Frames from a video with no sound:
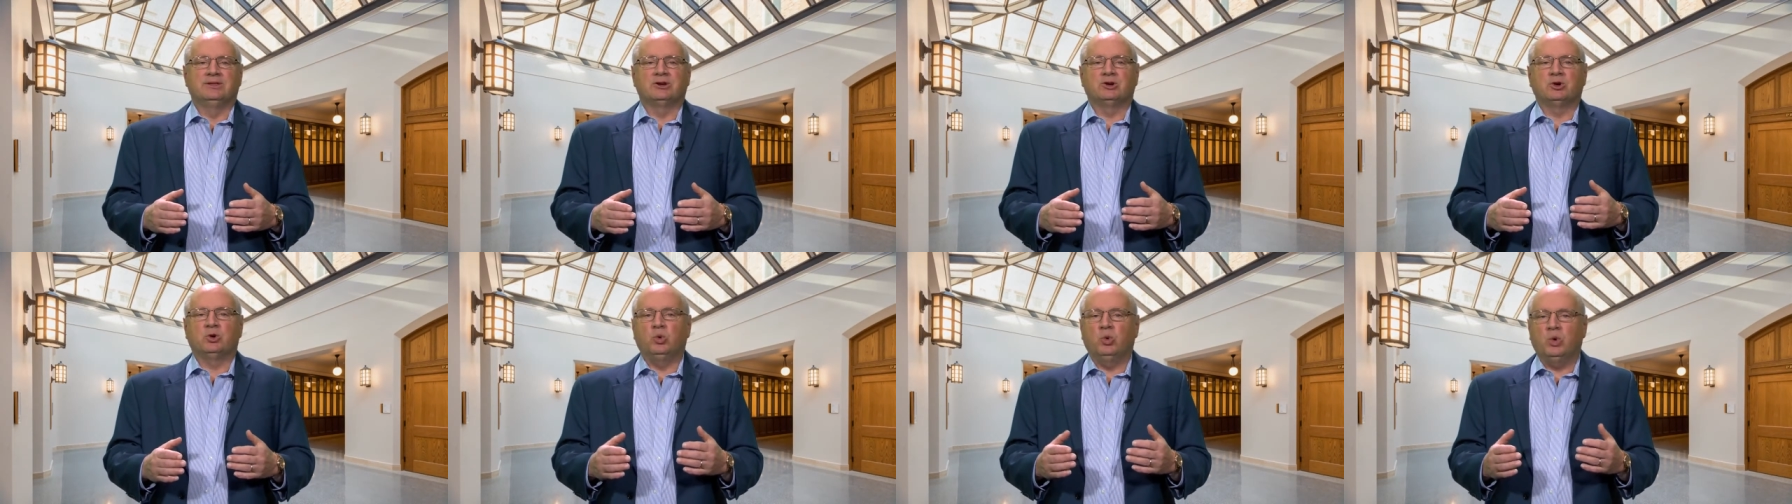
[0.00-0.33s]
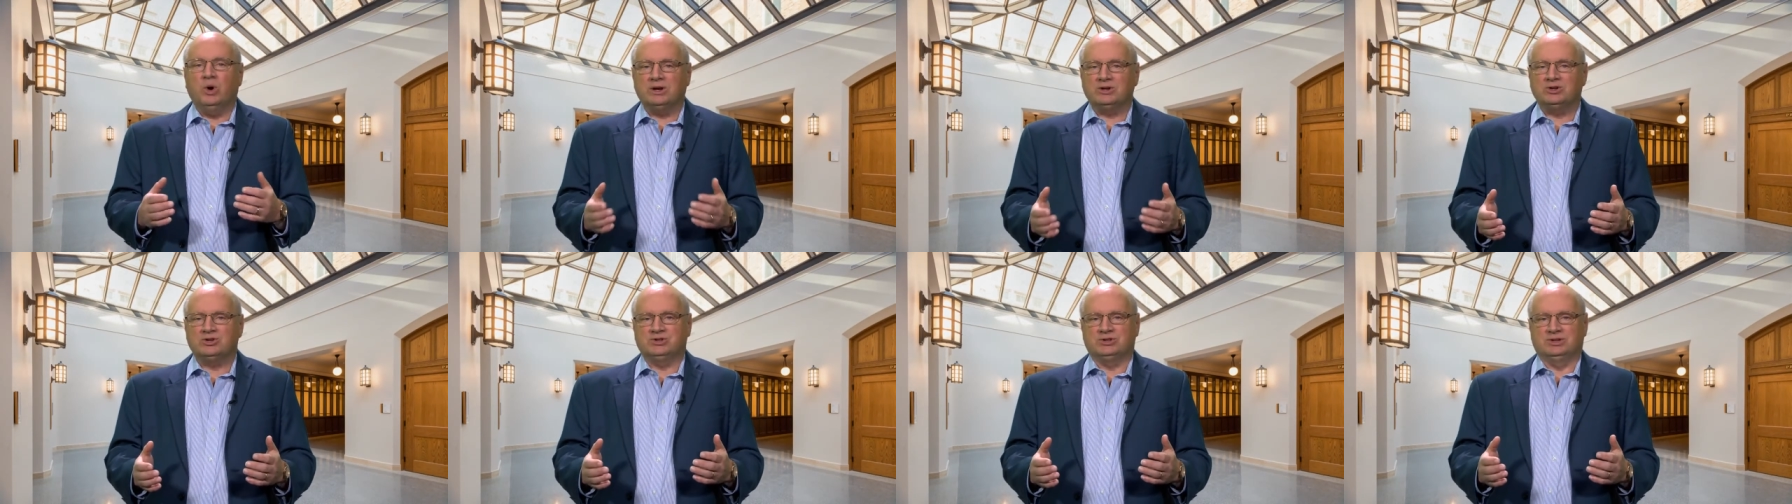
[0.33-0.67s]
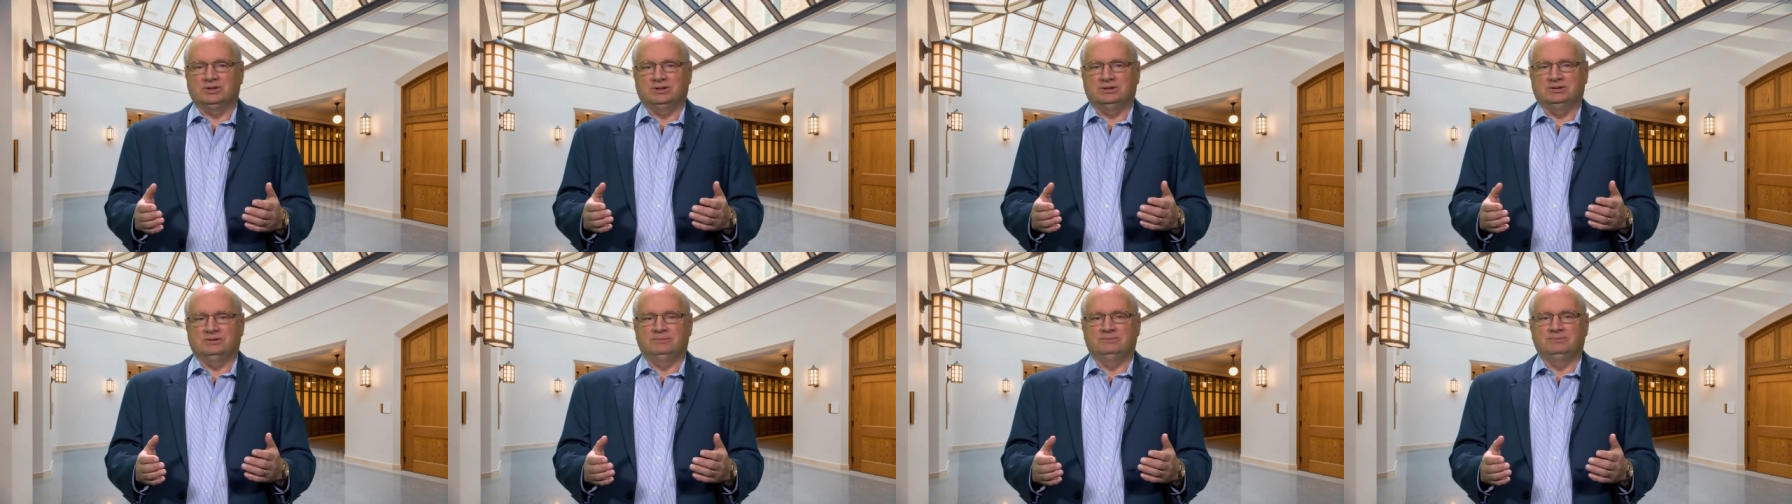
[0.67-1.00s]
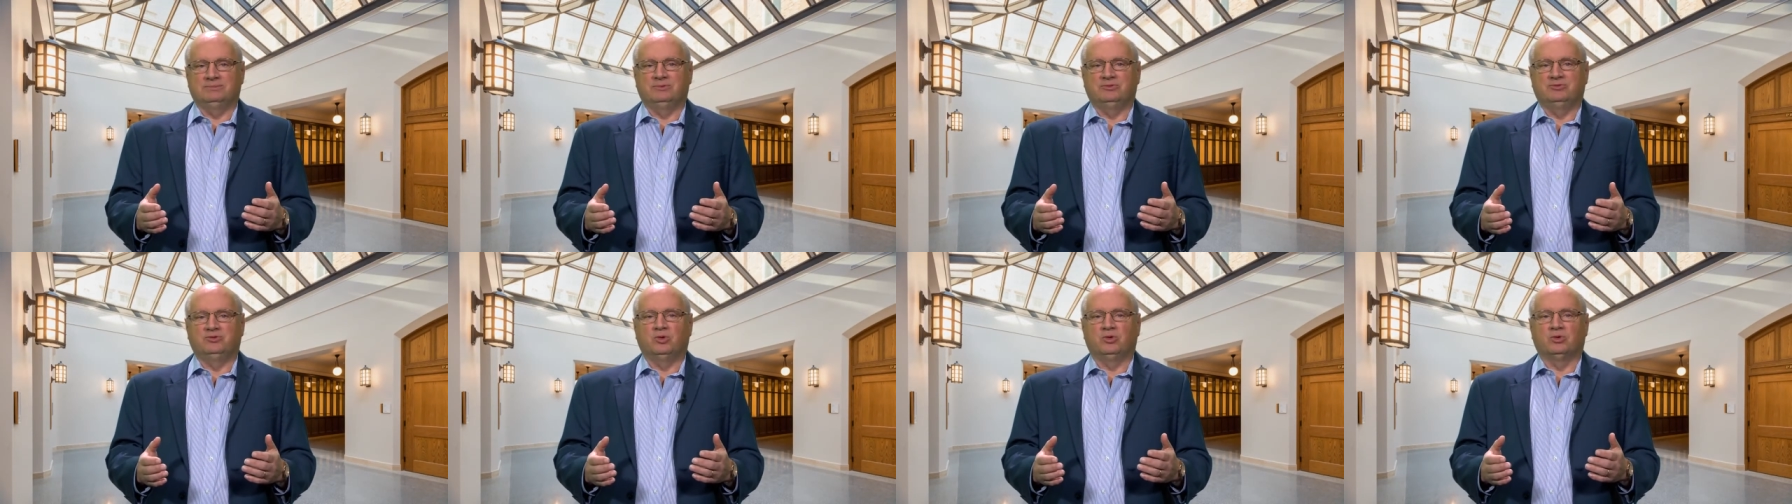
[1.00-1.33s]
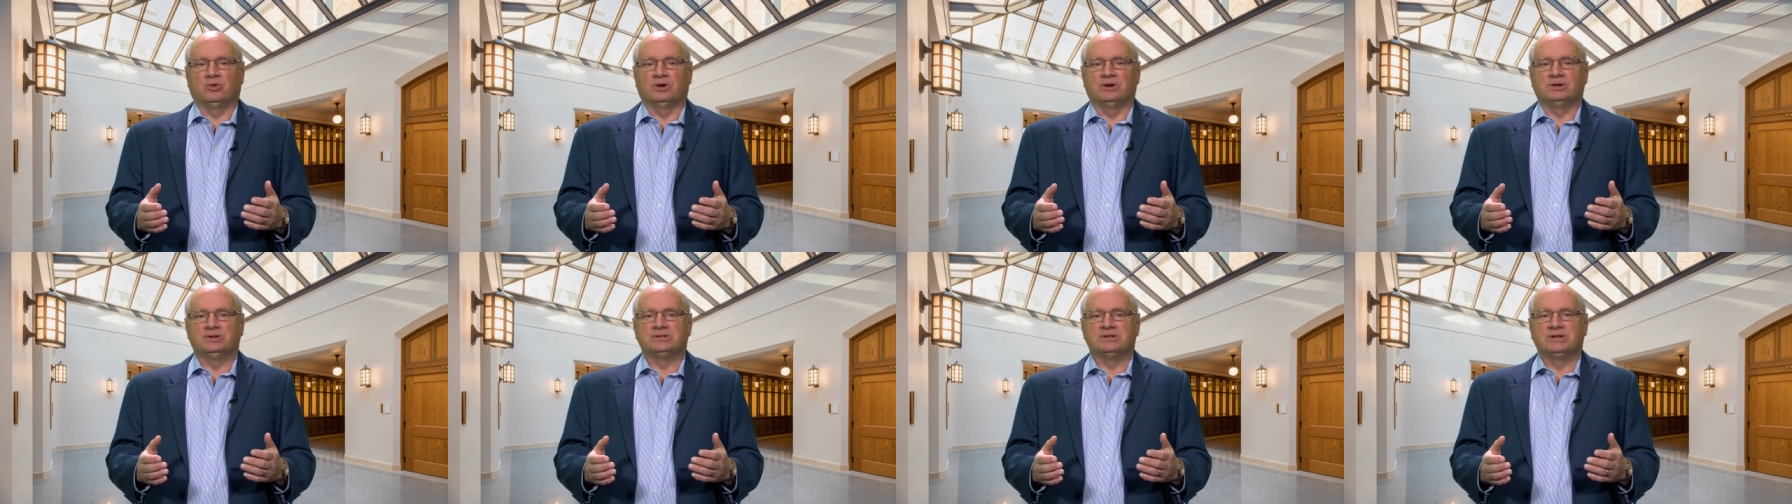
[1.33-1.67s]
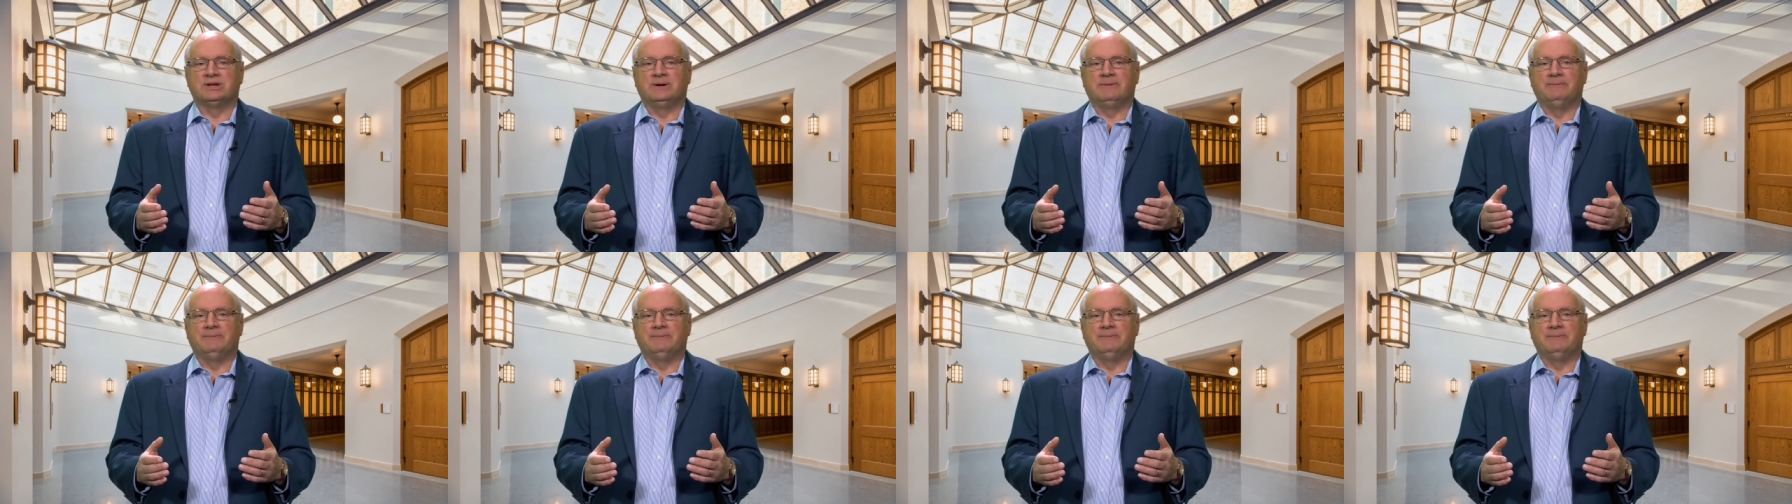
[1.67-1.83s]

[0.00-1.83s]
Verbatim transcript: question before us